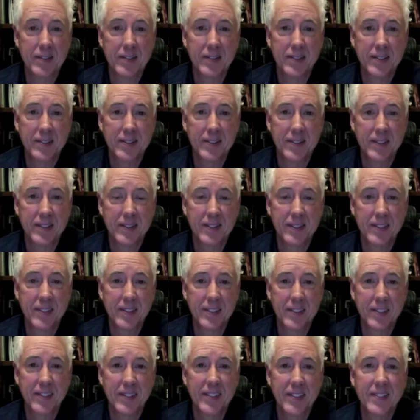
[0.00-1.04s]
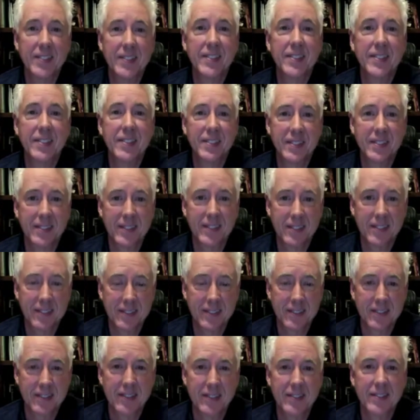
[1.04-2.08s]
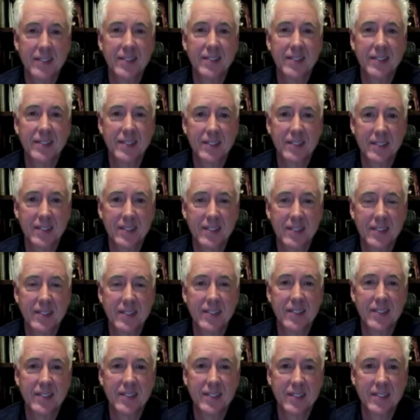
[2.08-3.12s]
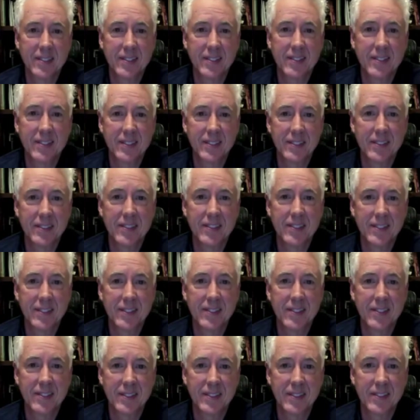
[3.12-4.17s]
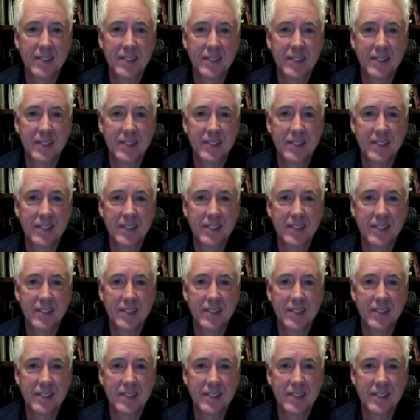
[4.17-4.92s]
The person shown says nothing.